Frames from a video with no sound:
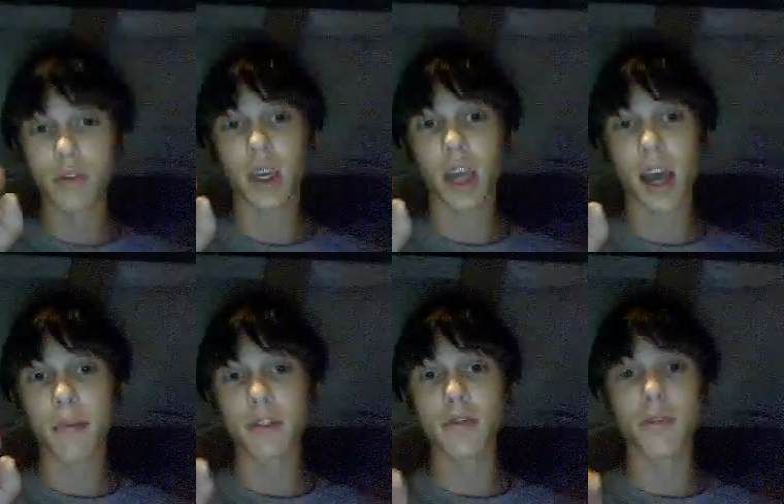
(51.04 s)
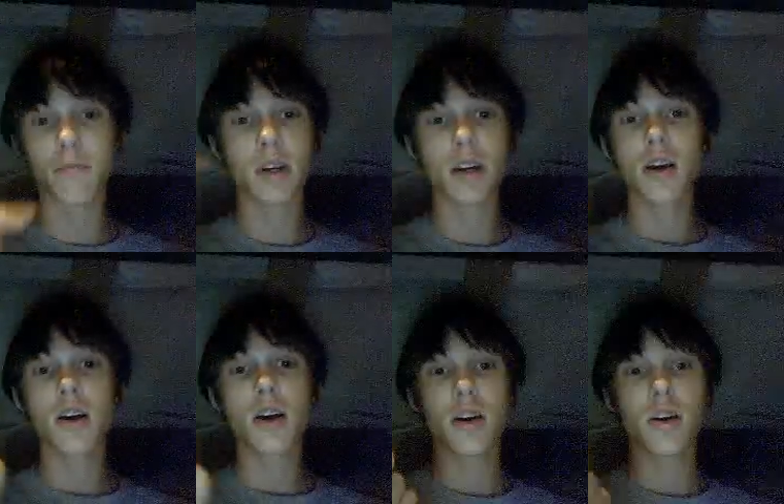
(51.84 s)
you think happened to him,
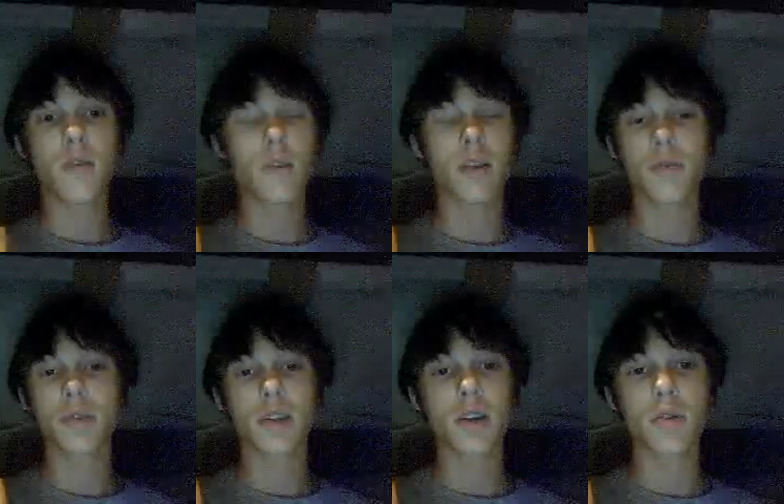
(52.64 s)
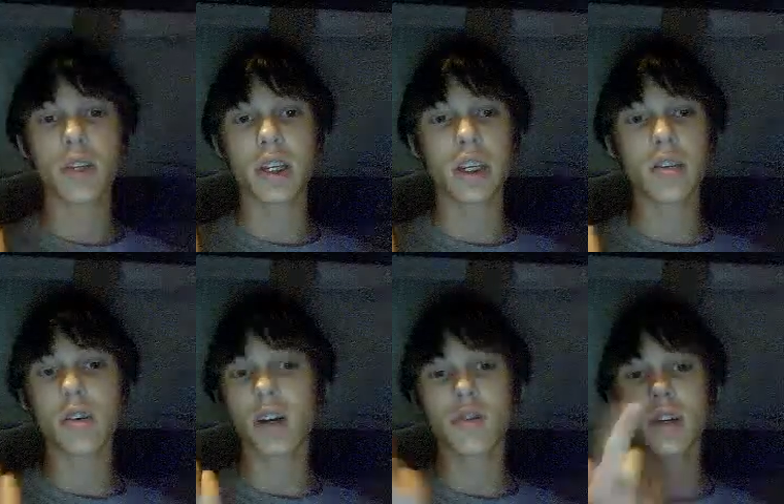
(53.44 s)
whether it was an OD
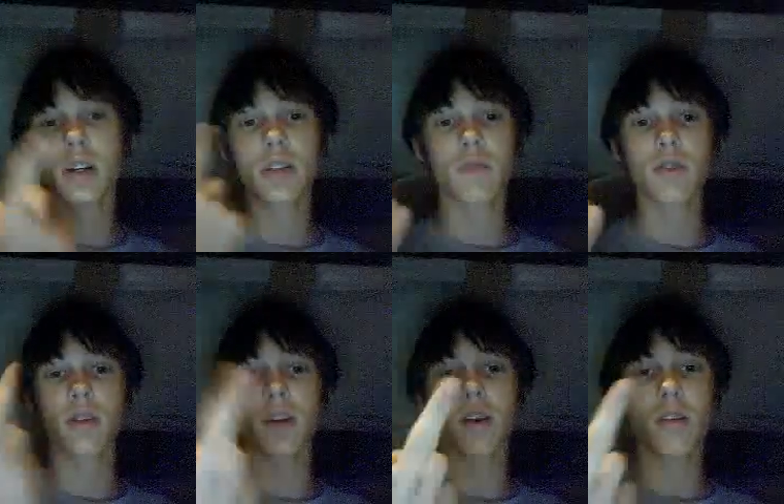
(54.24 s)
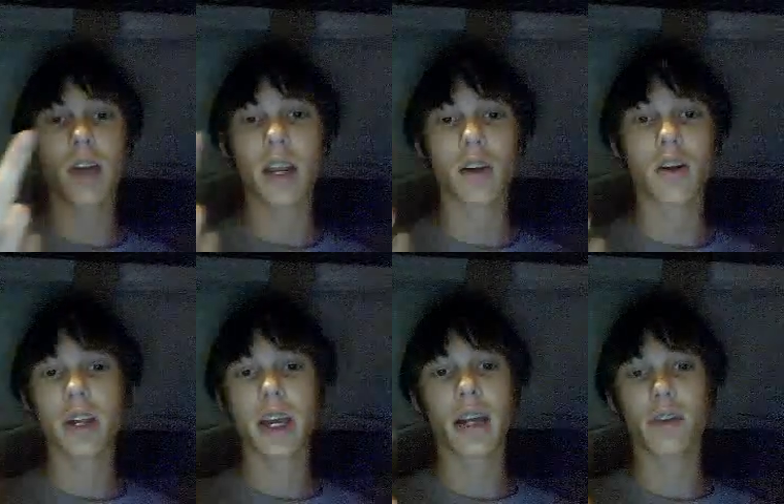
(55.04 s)
on drugs, whether he had a
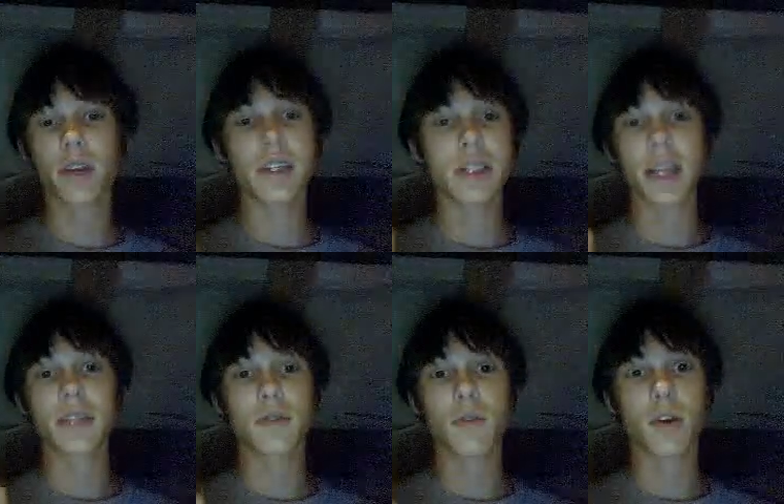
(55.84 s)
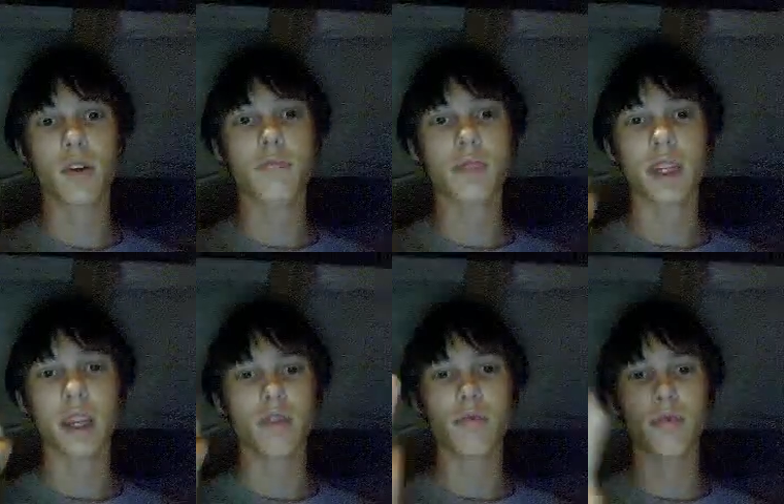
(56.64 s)
cardiac arrest, and that's what ultimately
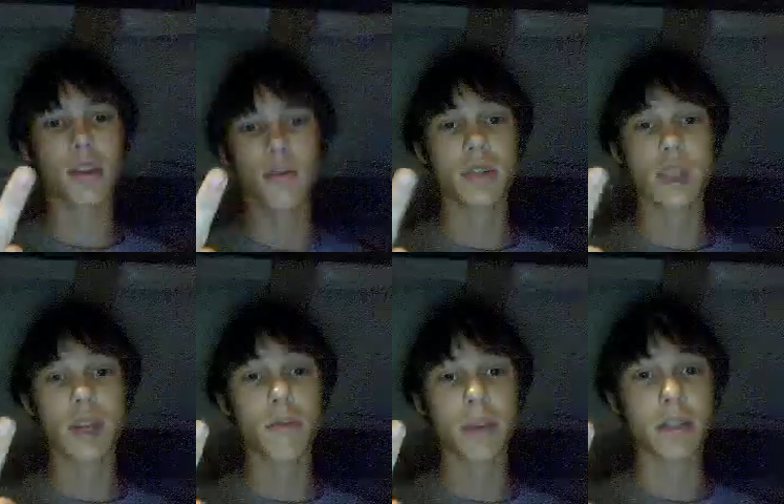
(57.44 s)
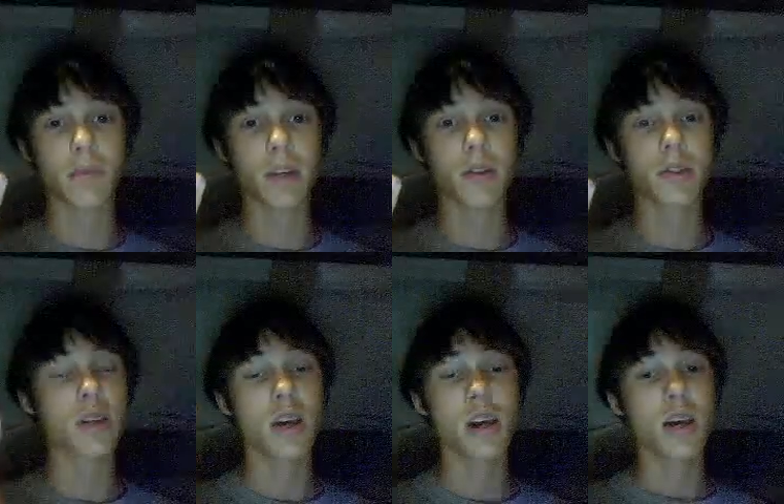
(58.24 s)
killed him, or whether he was killed by someone else
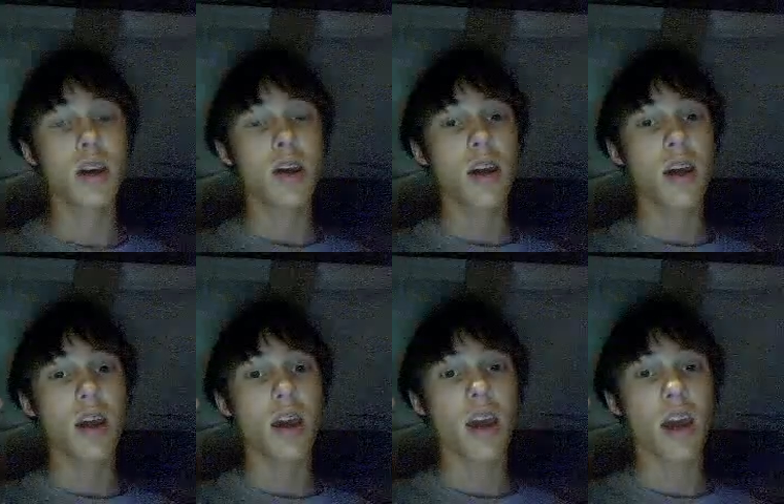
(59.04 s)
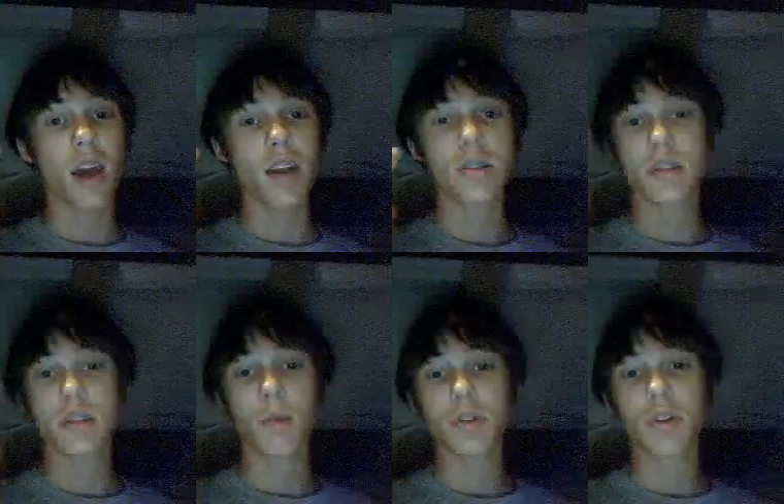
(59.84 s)
and
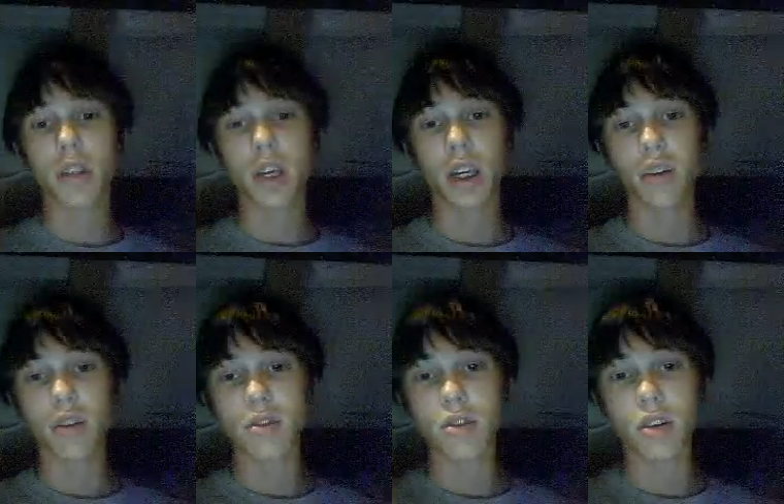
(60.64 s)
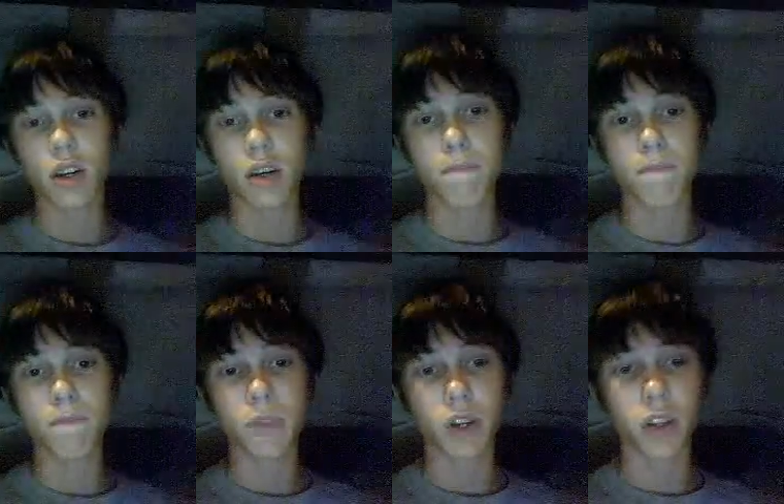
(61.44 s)
tell me what y'all think. Um,
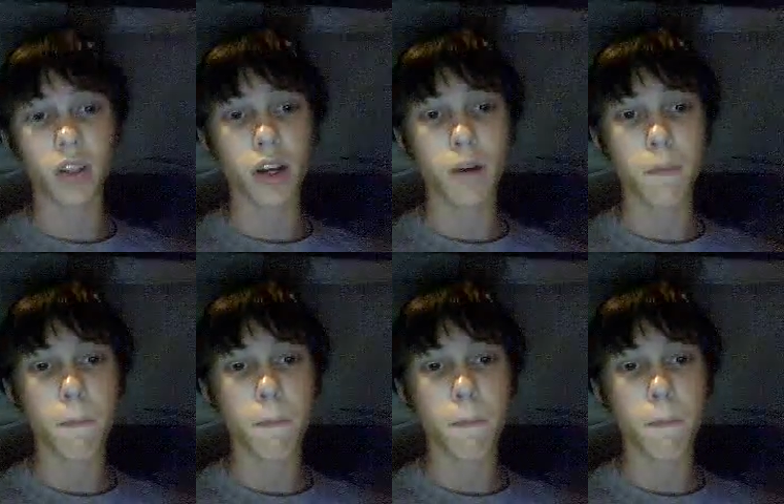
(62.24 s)
talk to you later.